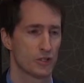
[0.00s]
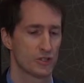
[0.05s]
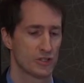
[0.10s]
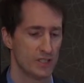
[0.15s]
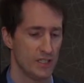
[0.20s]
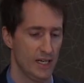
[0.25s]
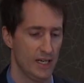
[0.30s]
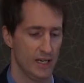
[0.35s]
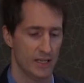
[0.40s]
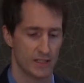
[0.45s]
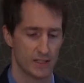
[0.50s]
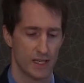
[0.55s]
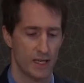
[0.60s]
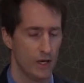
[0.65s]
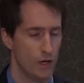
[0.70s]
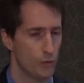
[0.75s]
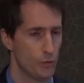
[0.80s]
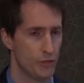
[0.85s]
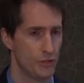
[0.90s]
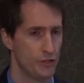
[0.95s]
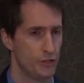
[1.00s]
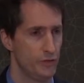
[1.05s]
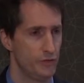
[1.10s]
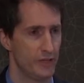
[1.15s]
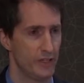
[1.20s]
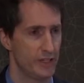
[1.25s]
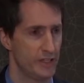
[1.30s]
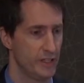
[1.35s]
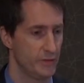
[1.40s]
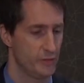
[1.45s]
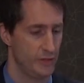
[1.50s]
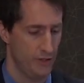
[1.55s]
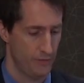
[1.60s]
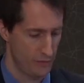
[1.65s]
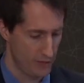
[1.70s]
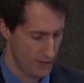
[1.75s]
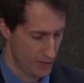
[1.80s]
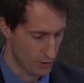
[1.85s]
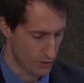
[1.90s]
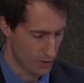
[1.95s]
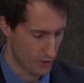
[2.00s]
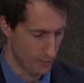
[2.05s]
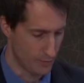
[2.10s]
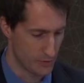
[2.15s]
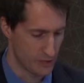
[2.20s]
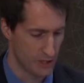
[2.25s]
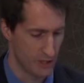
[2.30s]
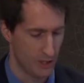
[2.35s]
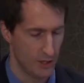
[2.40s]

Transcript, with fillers: size with two very diff different outcomes.